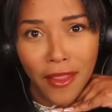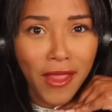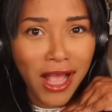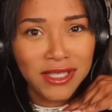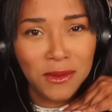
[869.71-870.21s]

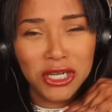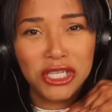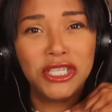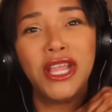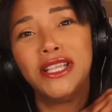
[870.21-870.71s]
That's what
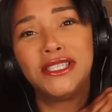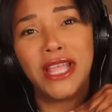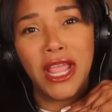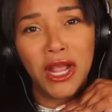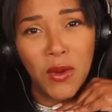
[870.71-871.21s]
she's
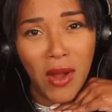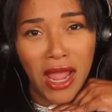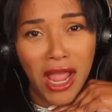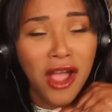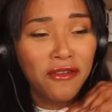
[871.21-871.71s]
taken
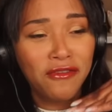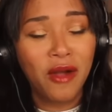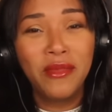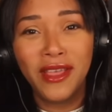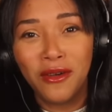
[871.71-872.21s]
away
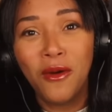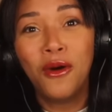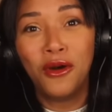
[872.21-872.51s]
from the